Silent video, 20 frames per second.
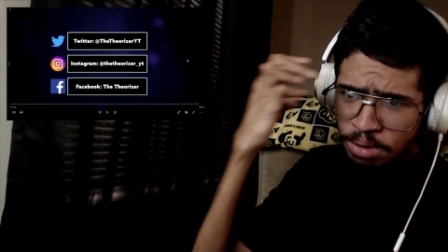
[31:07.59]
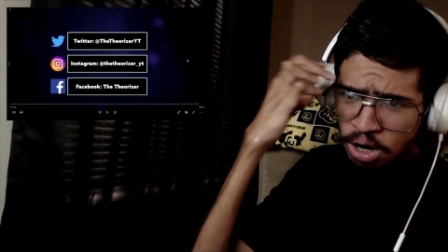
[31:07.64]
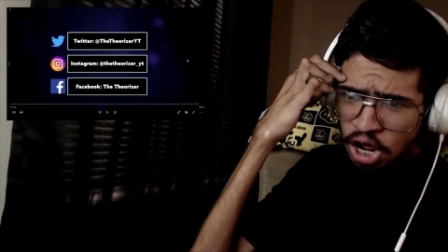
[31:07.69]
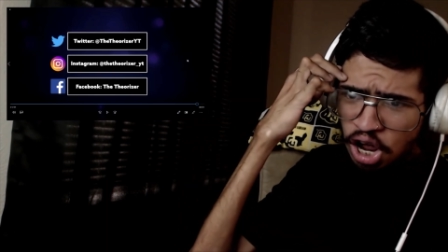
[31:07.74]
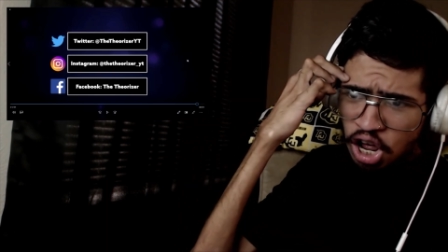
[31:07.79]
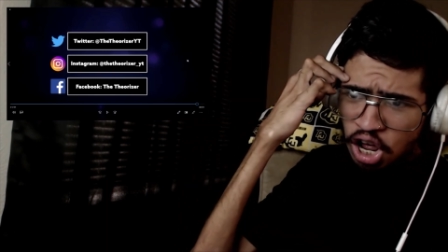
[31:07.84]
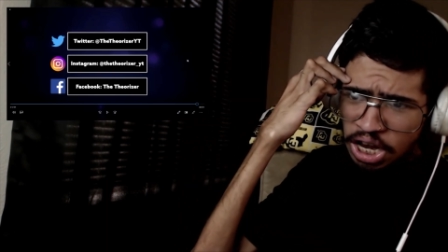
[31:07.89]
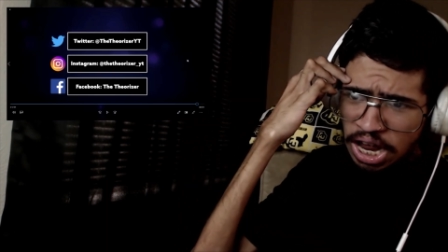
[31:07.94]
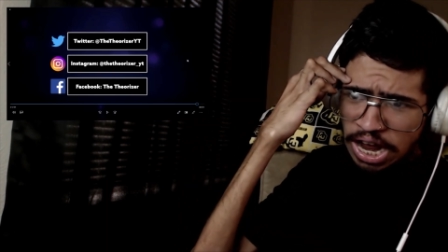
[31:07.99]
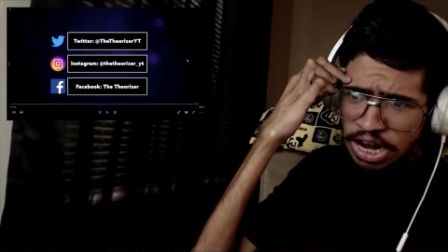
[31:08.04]
but
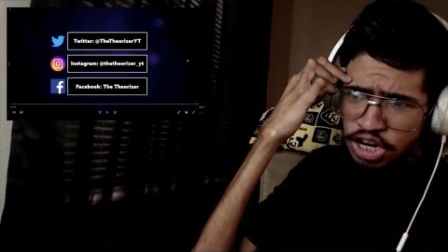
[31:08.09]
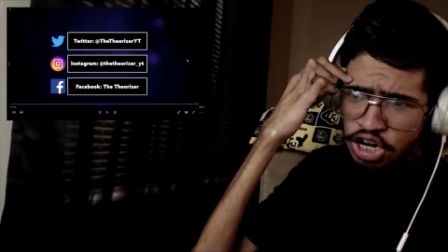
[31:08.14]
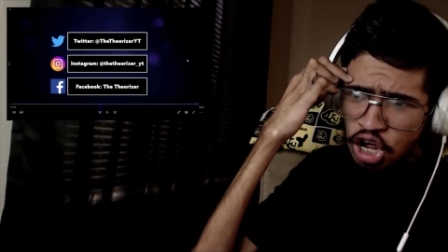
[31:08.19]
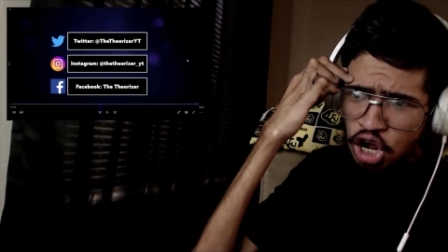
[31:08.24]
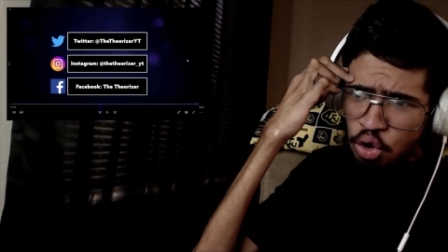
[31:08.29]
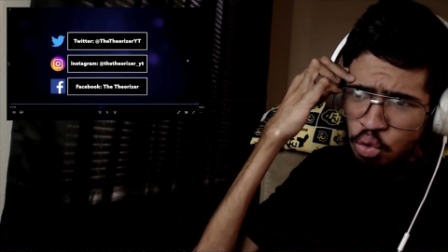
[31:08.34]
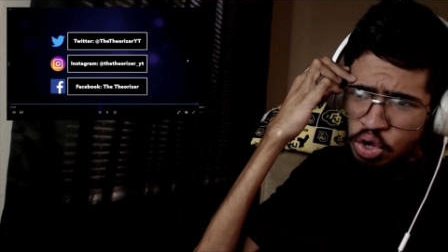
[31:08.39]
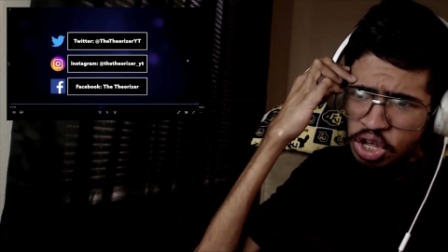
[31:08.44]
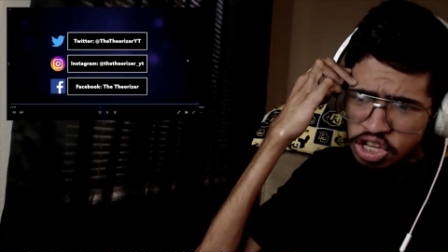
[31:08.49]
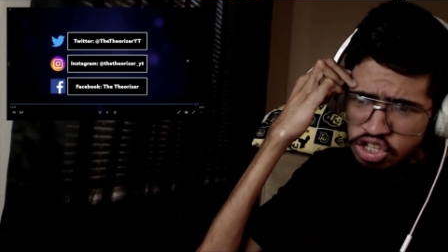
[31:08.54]
all I
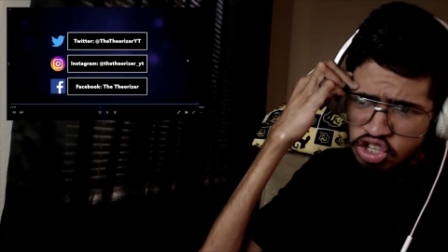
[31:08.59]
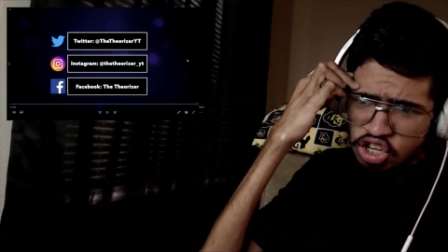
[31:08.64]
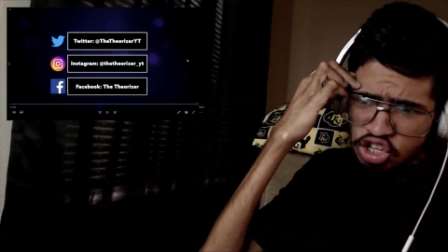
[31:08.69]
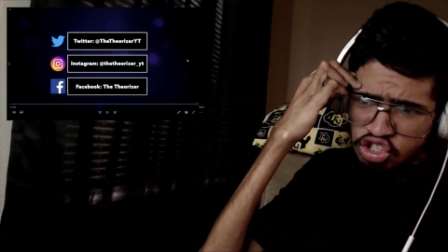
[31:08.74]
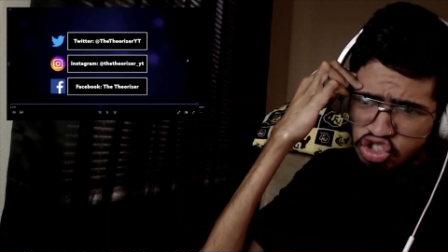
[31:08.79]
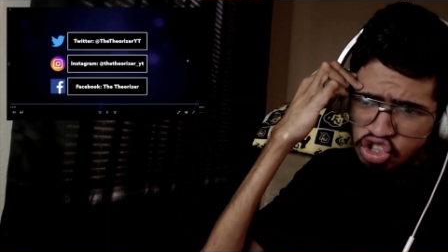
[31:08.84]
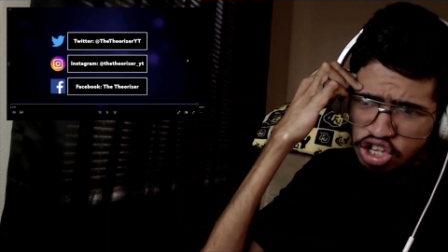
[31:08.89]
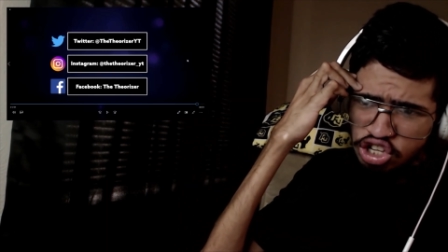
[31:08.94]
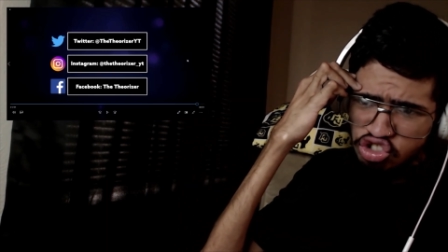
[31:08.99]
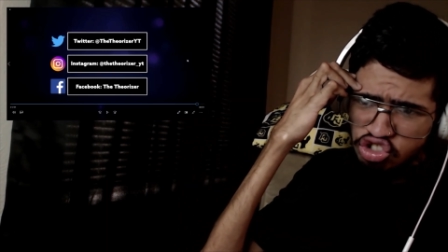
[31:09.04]
know is
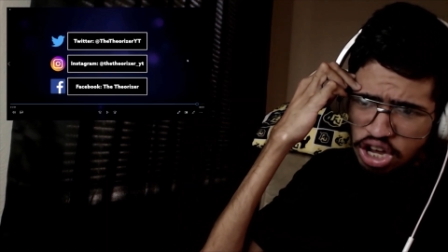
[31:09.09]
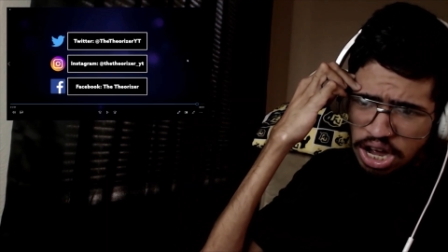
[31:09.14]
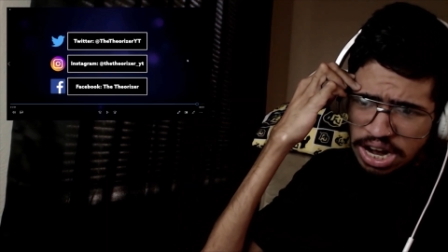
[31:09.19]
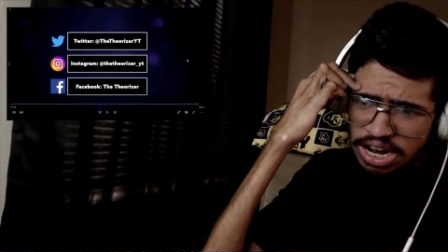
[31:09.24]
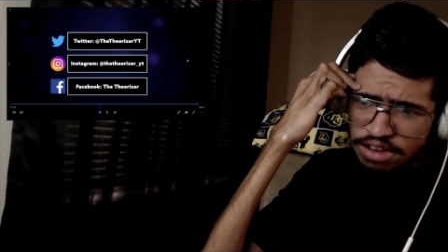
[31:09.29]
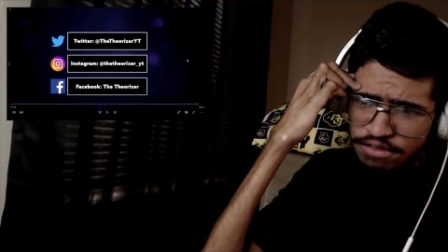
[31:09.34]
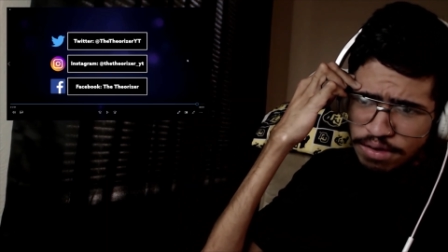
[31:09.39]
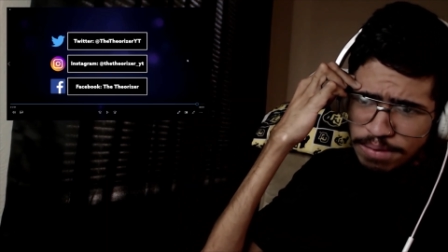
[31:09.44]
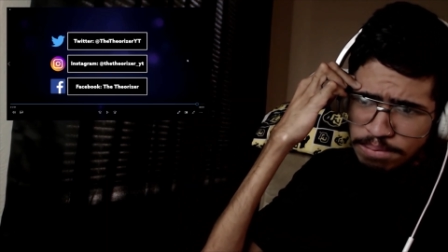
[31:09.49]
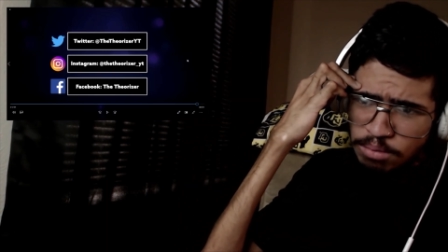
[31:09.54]
this
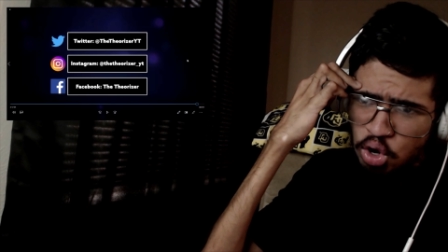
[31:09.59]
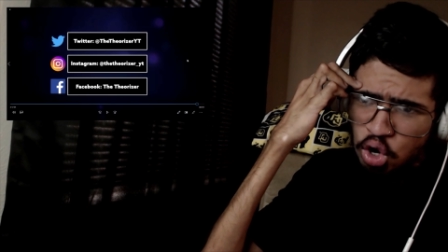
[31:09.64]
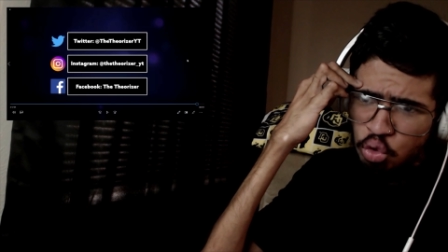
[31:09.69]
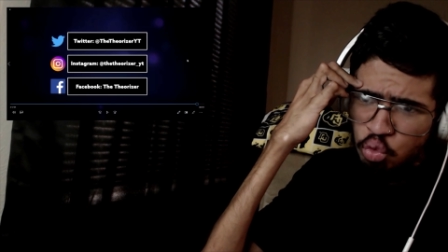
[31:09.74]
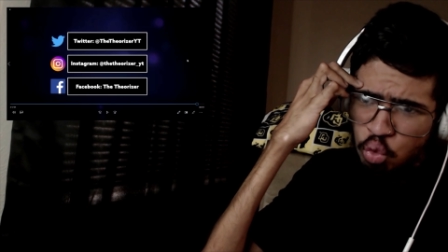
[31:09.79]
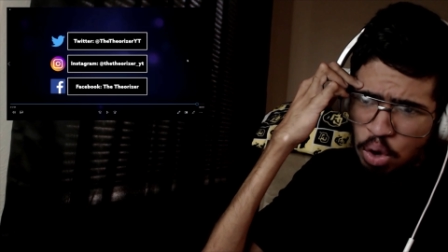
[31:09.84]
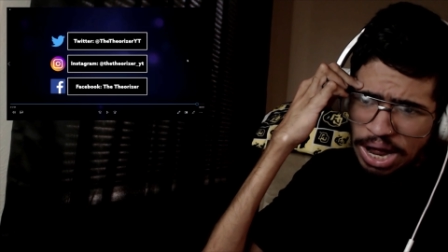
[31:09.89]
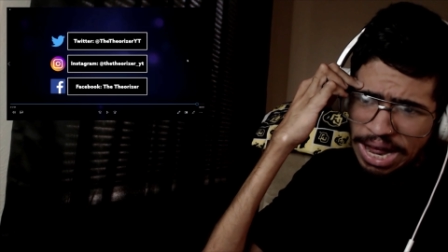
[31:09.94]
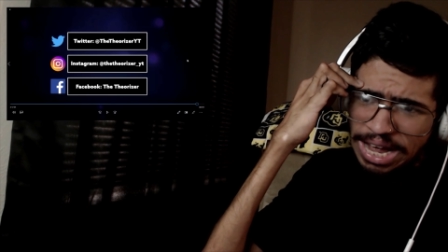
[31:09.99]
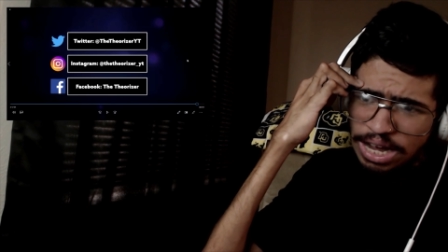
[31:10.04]
got even
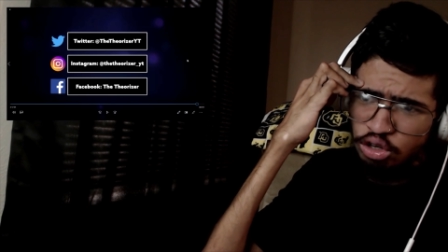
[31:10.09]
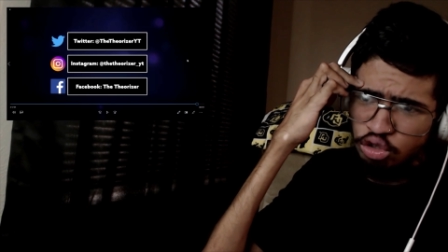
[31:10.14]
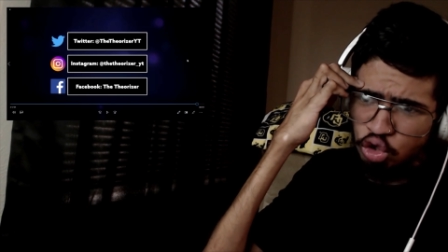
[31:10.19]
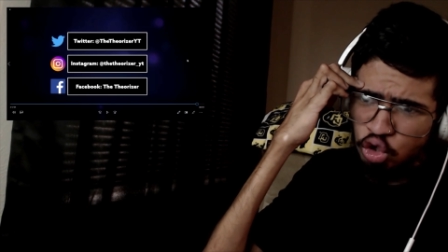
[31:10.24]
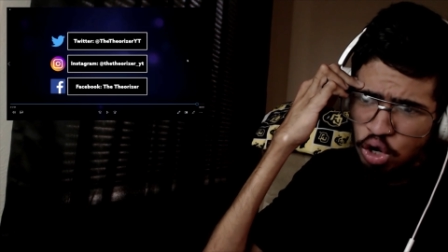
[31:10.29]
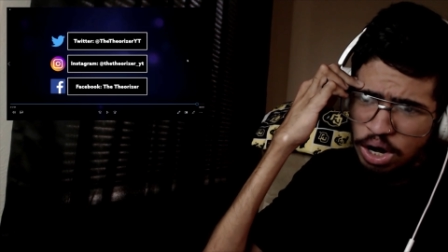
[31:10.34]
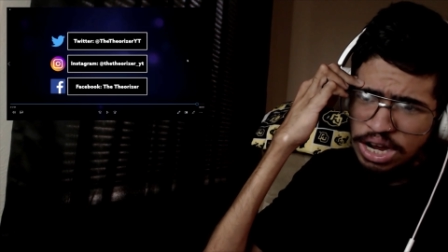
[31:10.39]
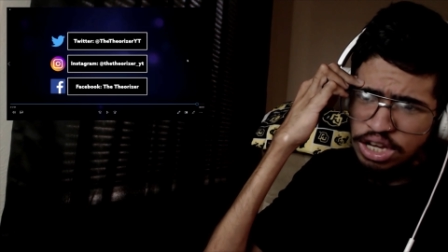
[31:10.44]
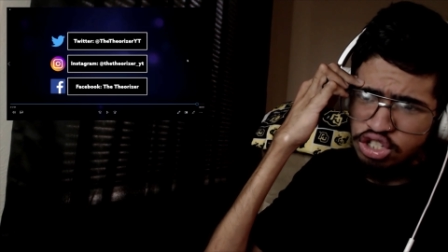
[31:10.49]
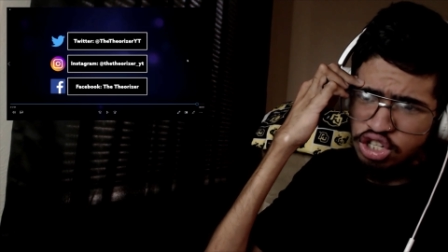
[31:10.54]
more wild,
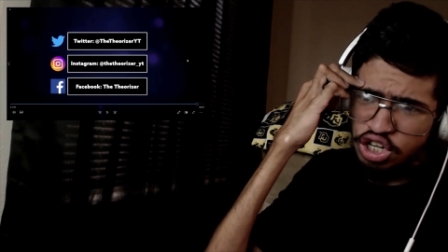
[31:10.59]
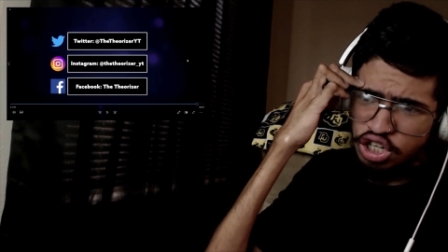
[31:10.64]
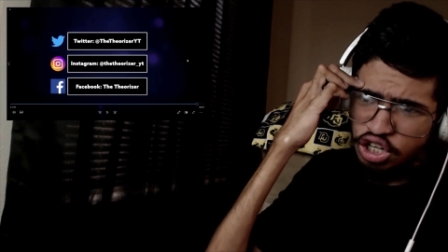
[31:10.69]
crazy,